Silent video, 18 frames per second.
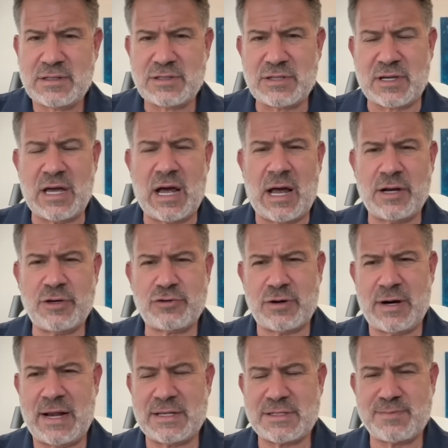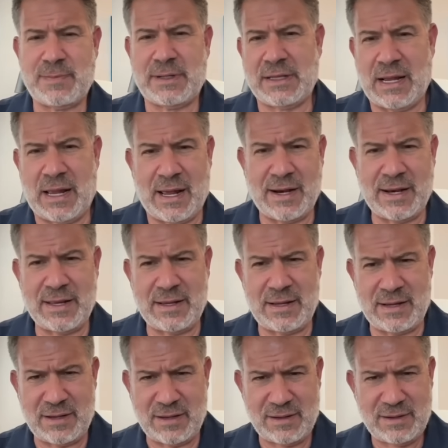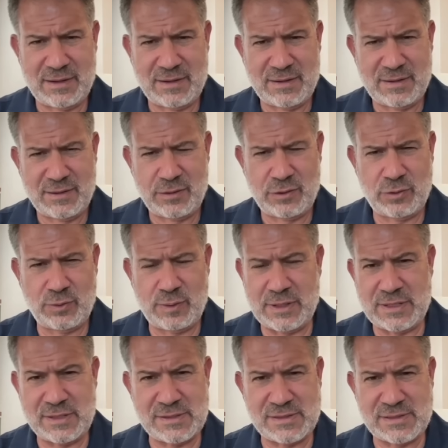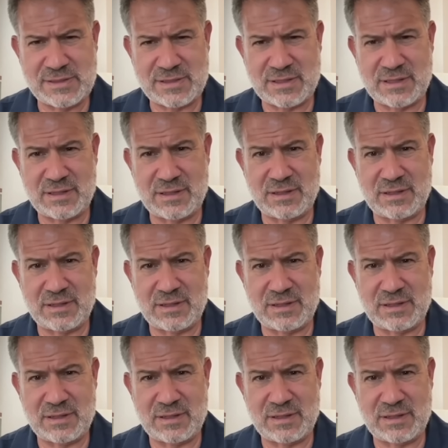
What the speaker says: To contrast Melania, who is